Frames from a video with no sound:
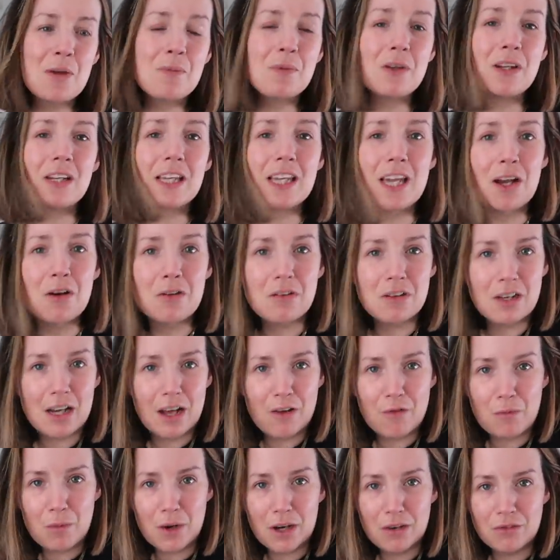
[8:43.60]
I'm gonna get on and
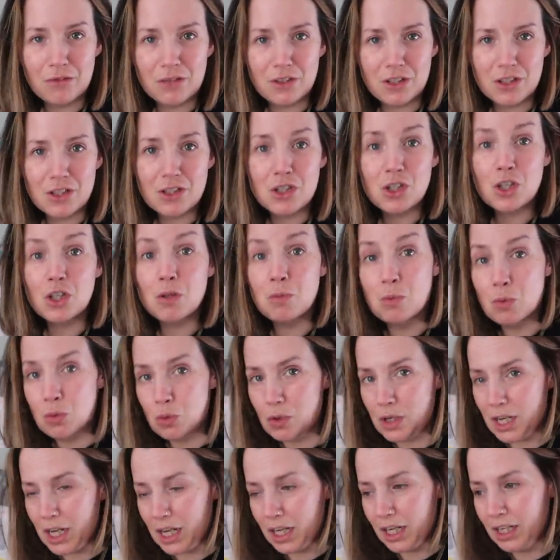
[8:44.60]
have breakfast. Good
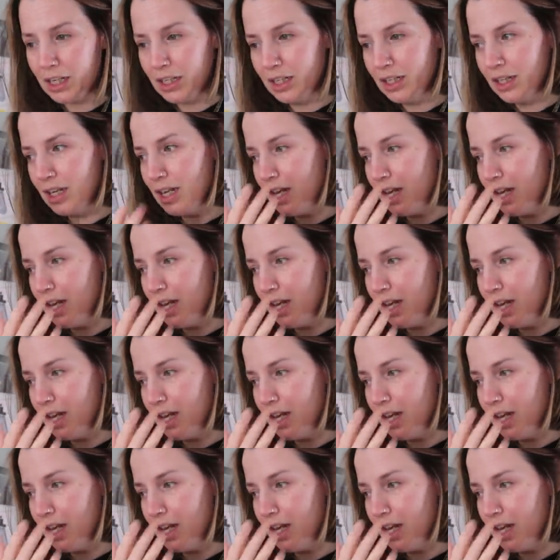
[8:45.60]
morning.